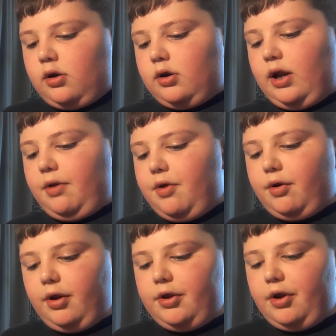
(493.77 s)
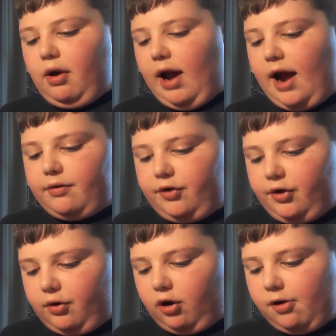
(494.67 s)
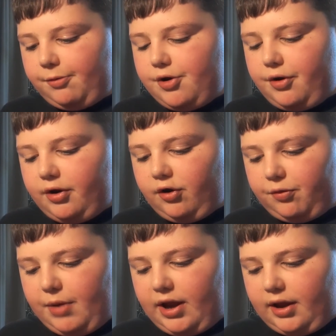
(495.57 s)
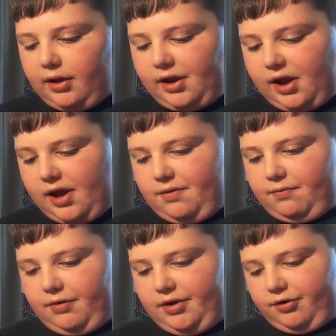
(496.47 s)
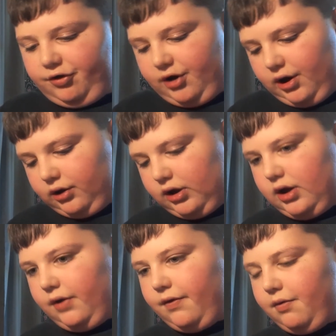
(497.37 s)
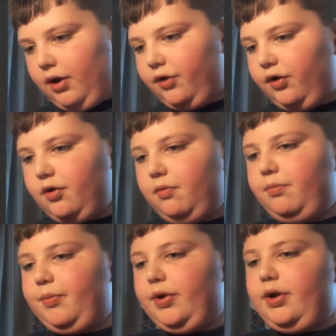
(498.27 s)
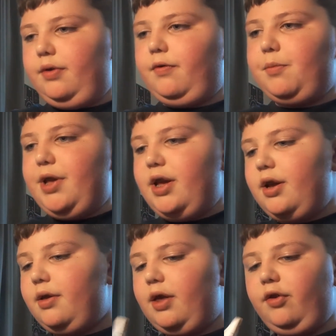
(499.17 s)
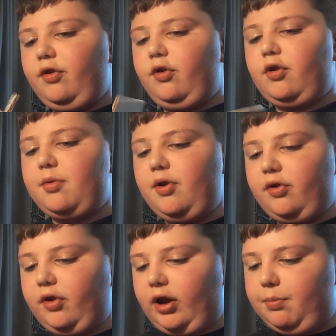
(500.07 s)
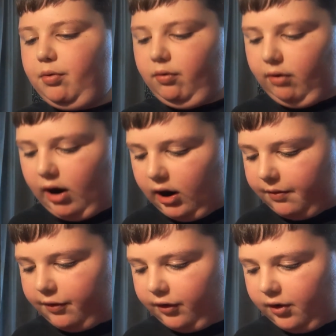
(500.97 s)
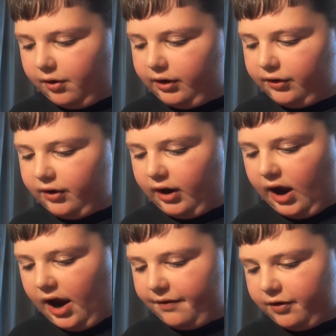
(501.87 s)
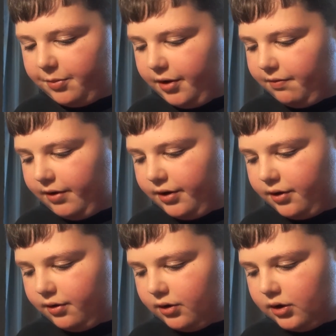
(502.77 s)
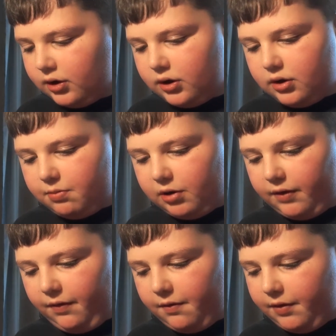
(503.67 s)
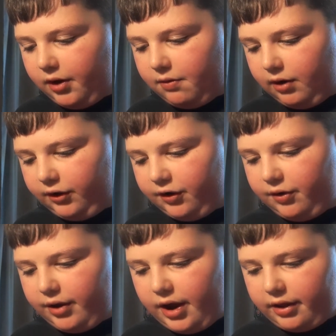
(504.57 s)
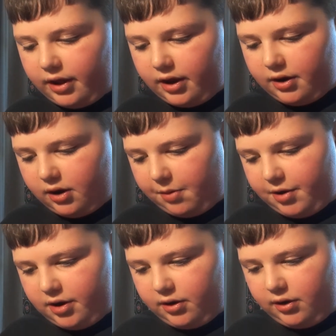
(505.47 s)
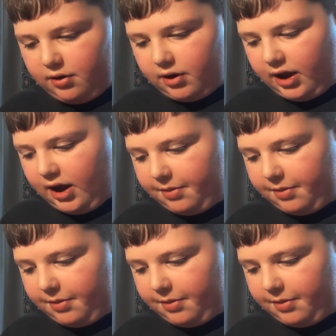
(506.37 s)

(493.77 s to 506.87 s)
Now you don't have to do cardboard. You can just make it like a real chocolate if you want to. But for me, this is just gonna be used as like a prop, so it doesn't have to be real. But if you really want to do that, then I mean you can.